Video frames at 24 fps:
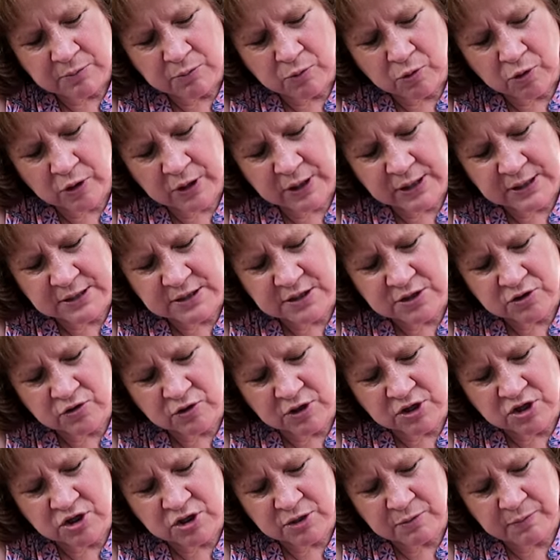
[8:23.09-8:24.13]
more
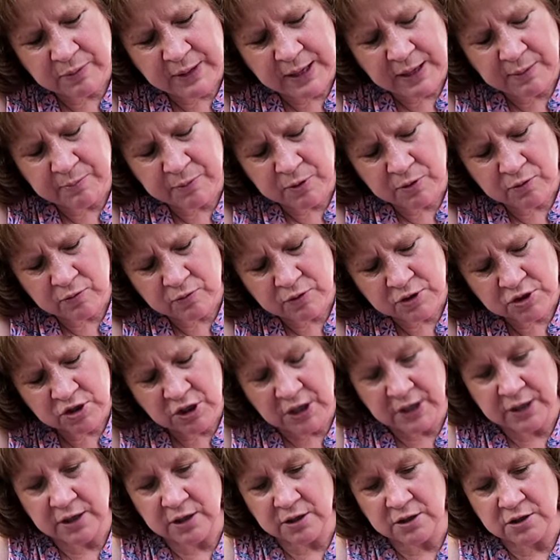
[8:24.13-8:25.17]
construction paper, which
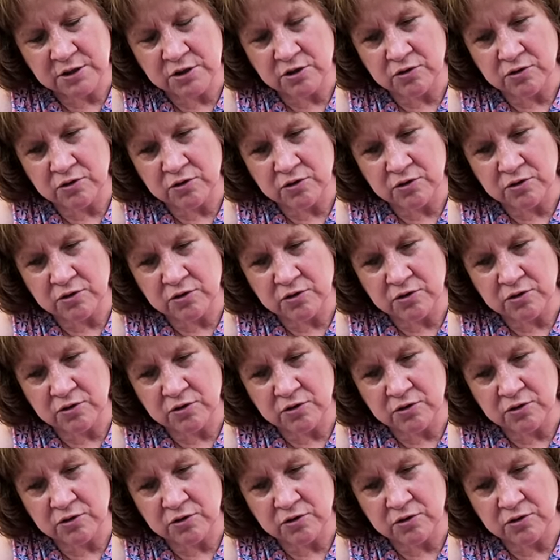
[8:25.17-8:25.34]
I could